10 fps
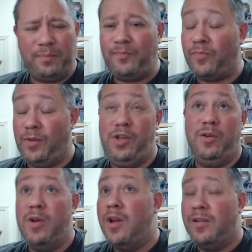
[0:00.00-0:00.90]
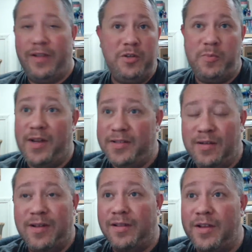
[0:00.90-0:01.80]
You know, laser blasts sound
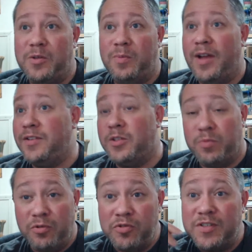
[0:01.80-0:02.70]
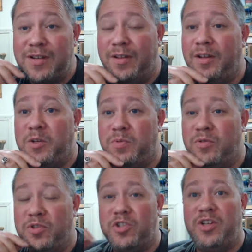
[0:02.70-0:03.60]
like laser blasts, explosions sound like
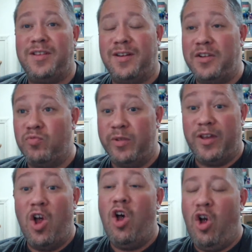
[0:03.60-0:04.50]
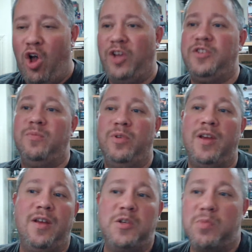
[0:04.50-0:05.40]
explosions. You get the nice, really awesome
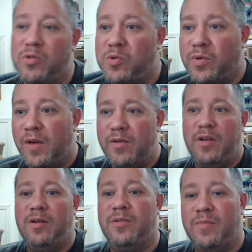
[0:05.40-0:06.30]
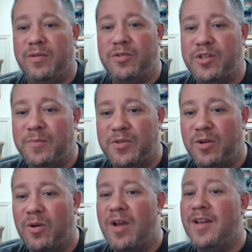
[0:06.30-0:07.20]
looking explosion whenever you kill the mothership.
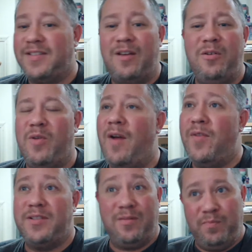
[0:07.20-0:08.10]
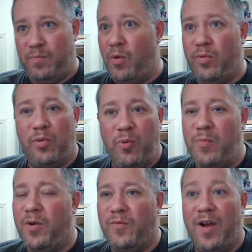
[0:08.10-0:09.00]
So sound and graphics, both
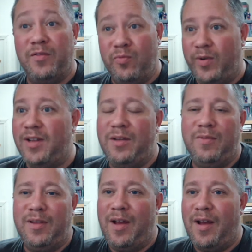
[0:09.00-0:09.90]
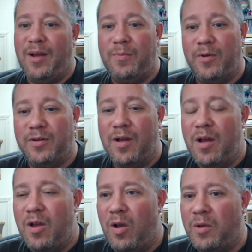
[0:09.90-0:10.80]
3.5s, really high up on
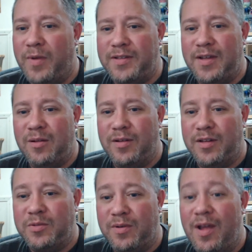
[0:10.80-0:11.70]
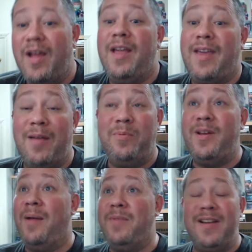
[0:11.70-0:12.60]
on my scale on this one. Gameplay,
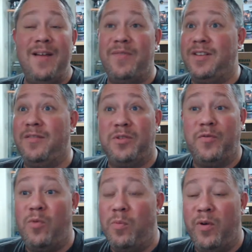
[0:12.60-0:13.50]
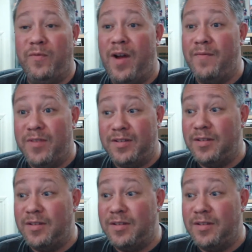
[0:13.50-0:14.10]
I'm going to give this a 4.5.